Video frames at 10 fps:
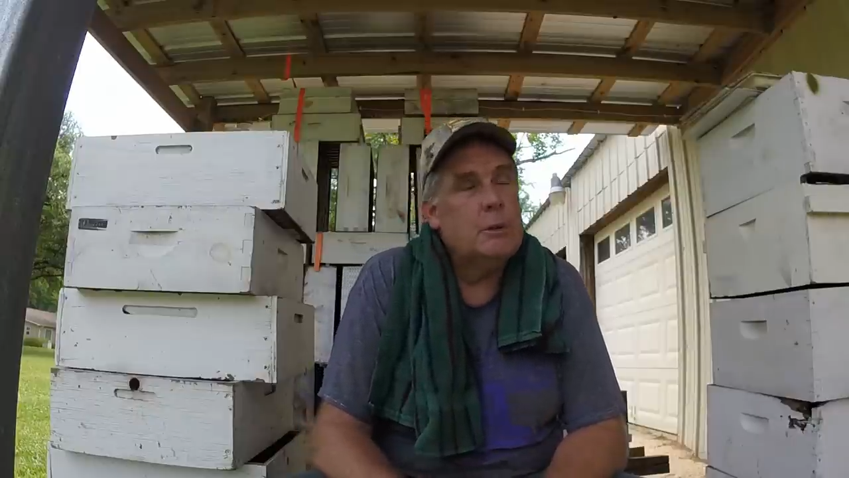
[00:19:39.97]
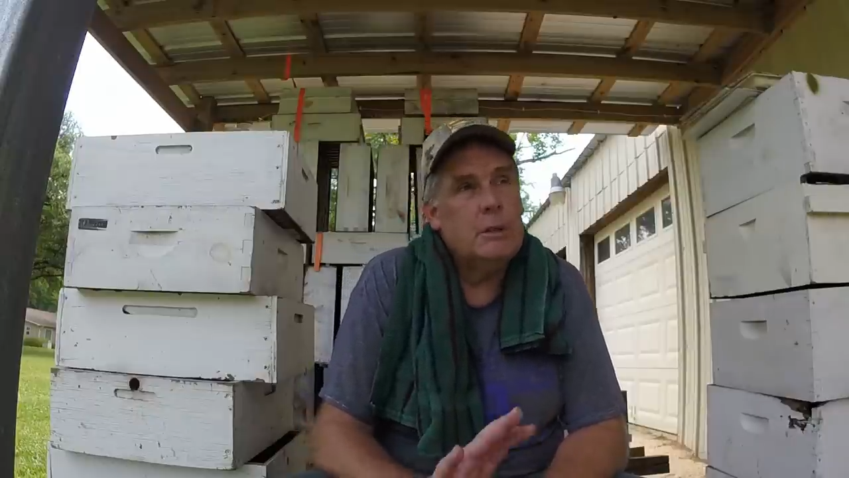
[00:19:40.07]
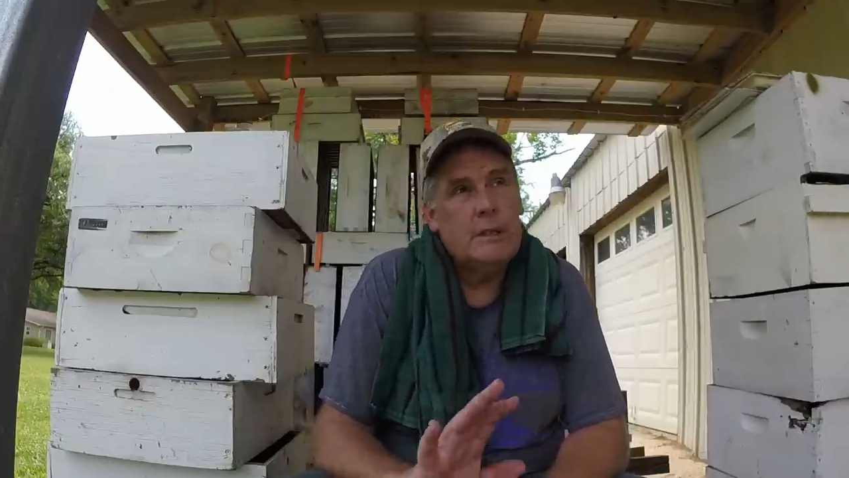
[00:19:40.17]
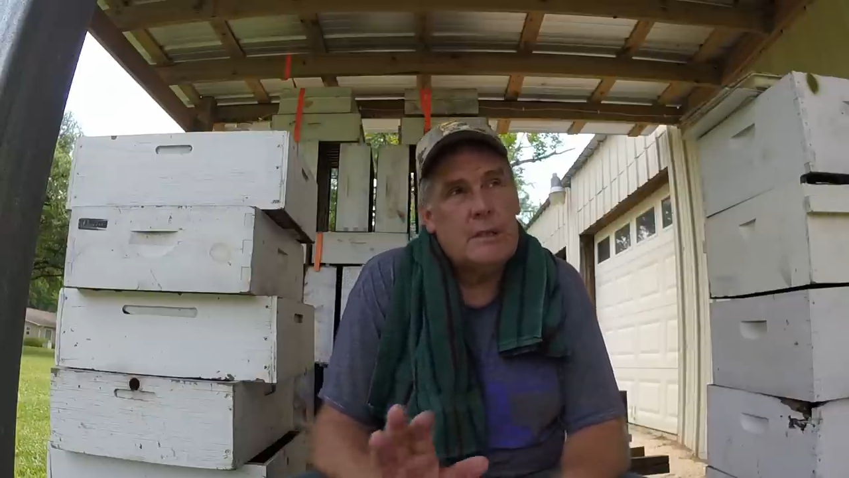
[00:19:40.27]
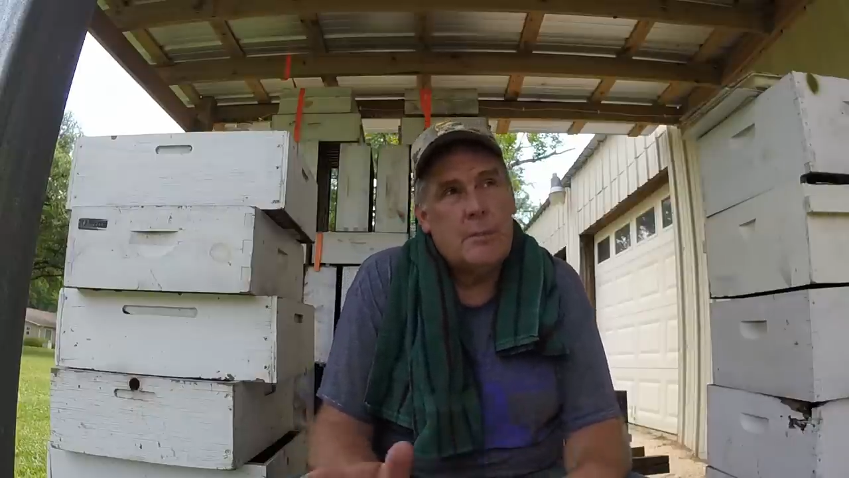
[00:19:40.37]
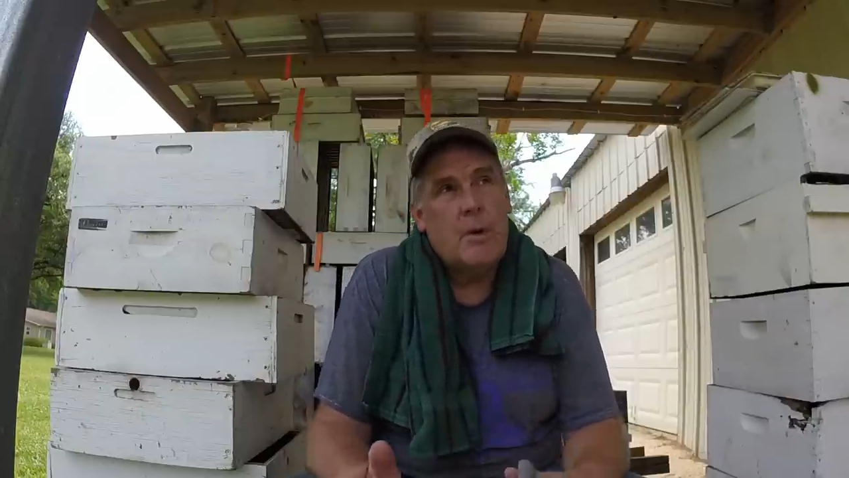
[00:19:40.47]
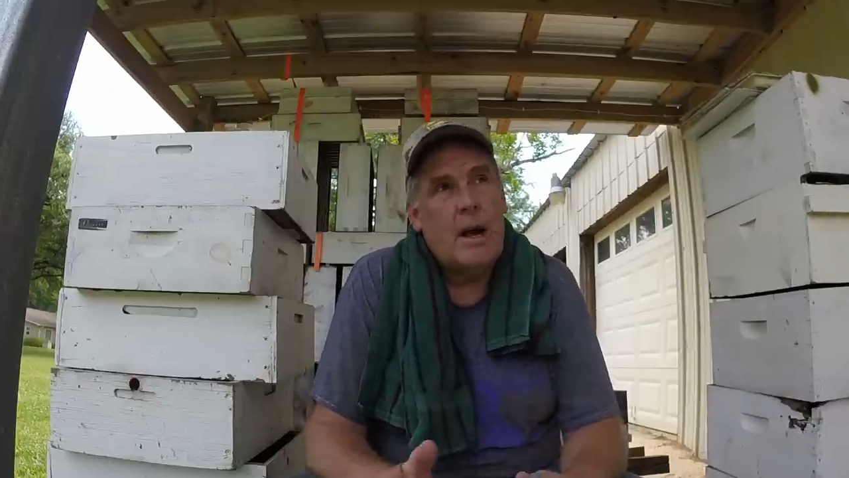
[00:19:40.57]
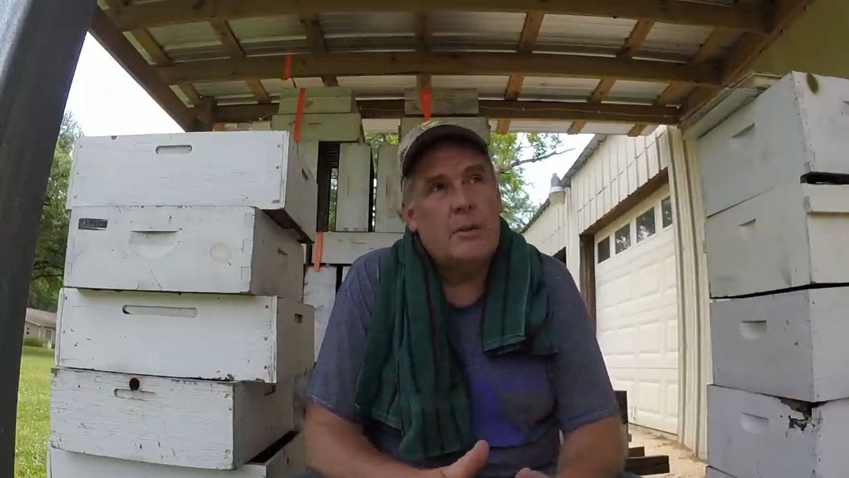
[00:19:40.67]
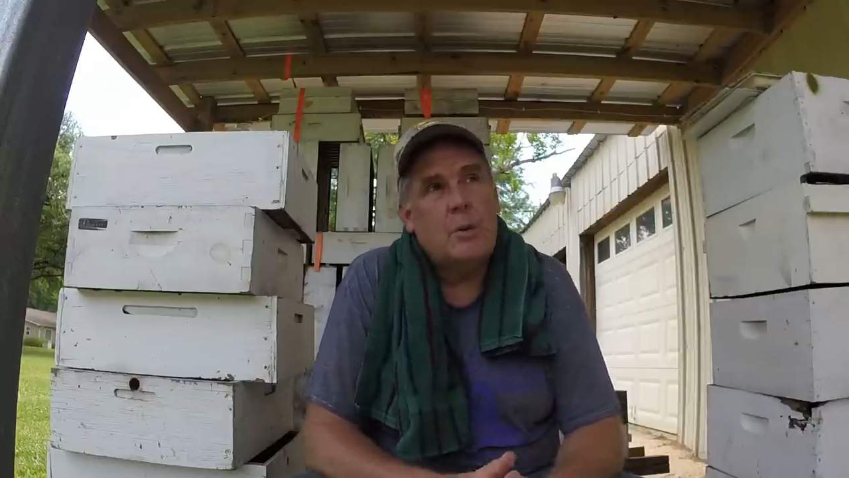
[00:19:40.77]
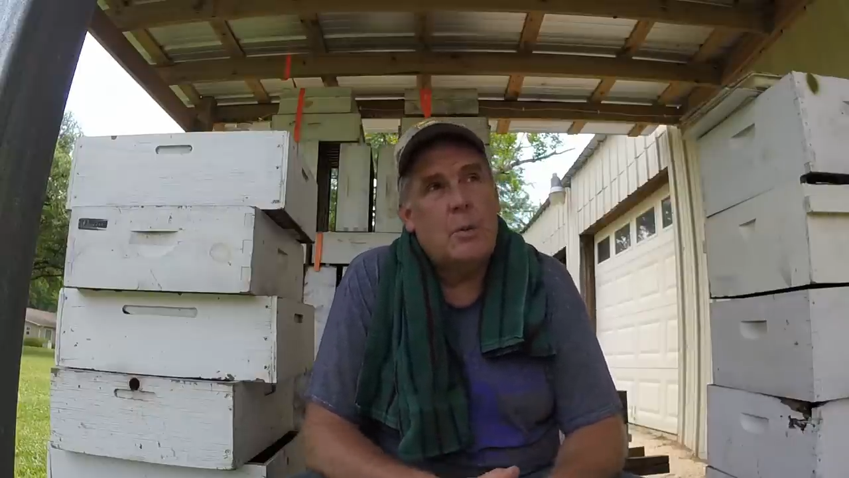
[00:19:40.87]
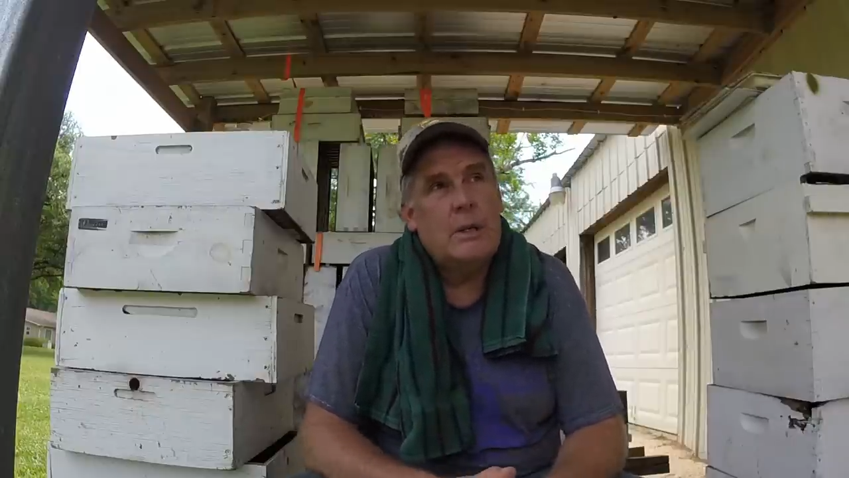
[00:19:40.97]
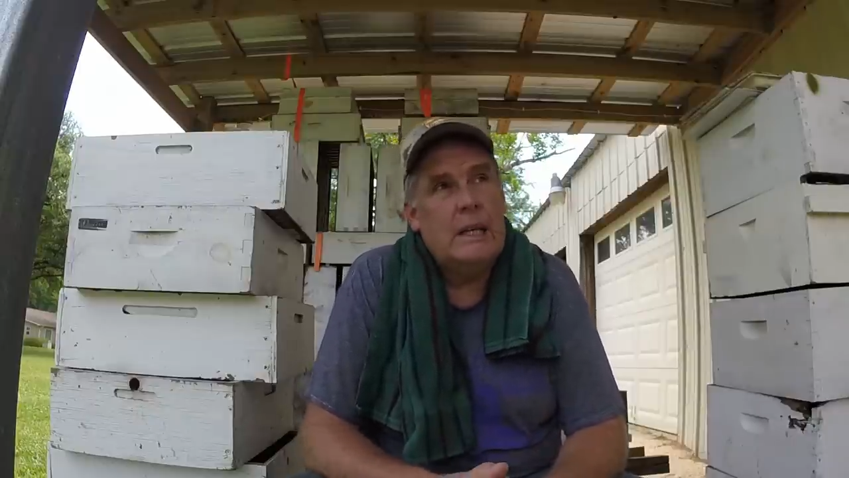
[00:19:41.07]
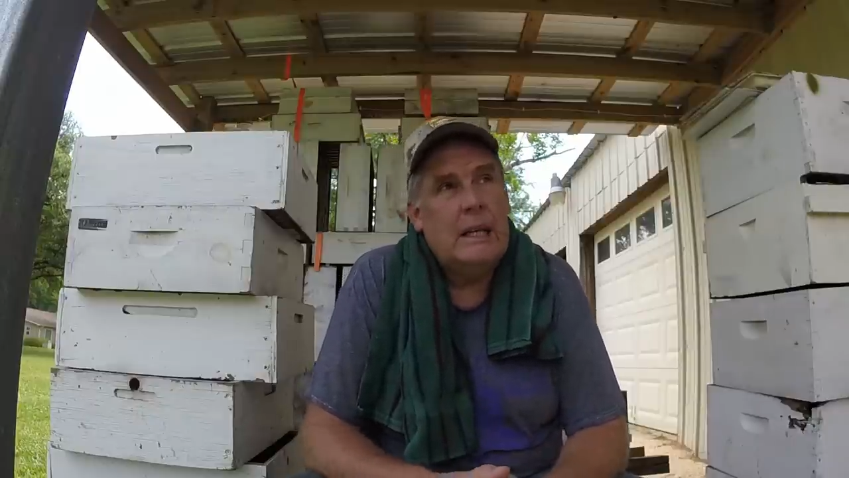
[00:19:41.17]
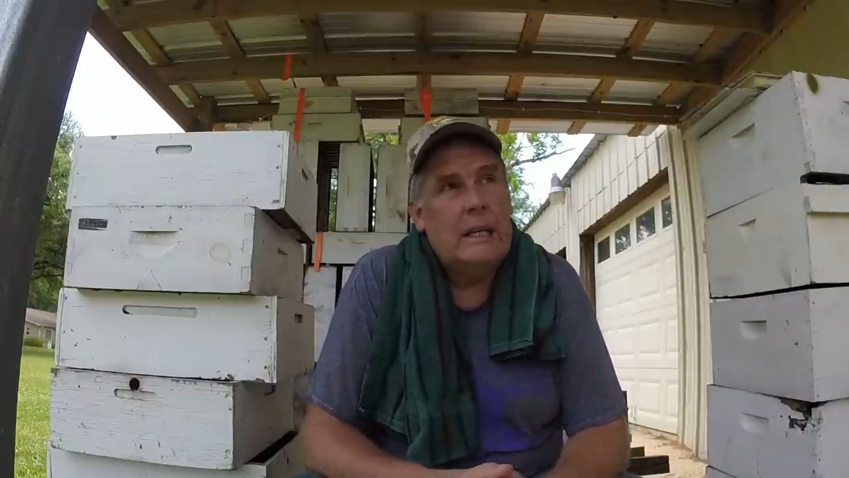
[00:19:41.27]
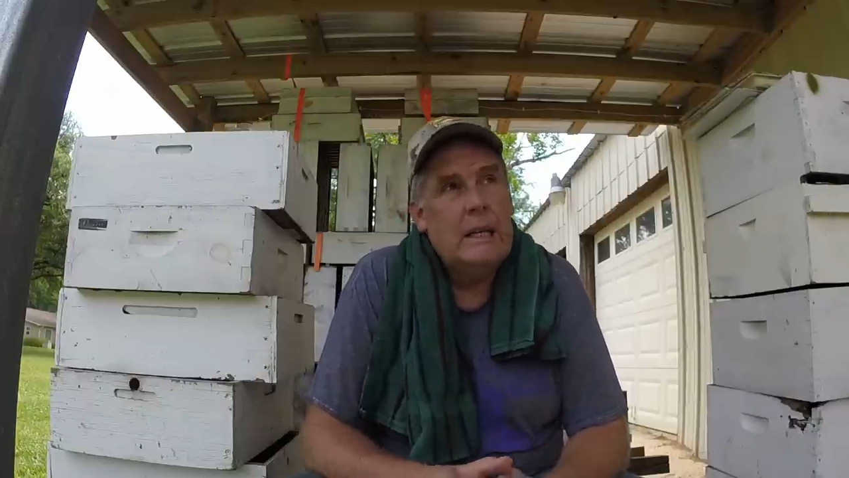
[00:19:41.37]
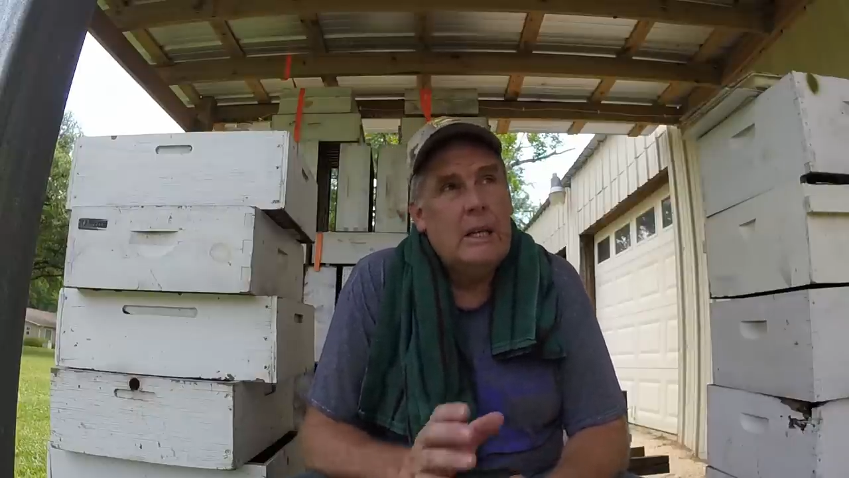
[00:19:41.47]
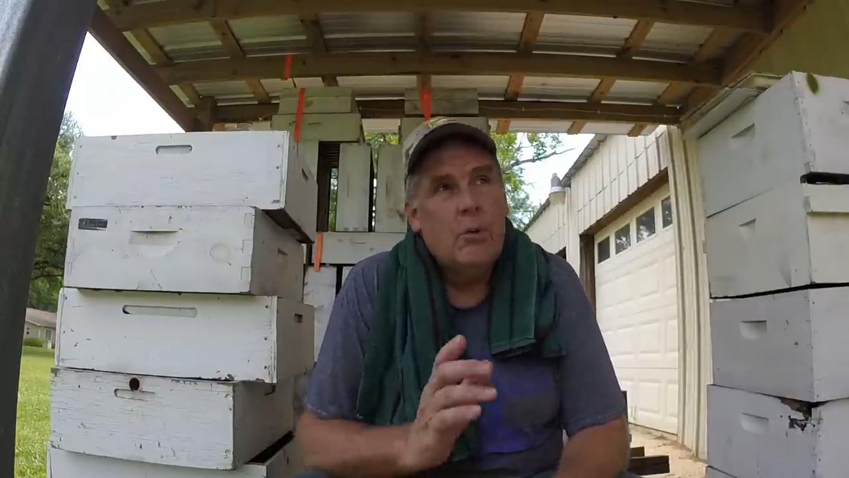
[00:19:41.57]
We're going to let's summarize what we did.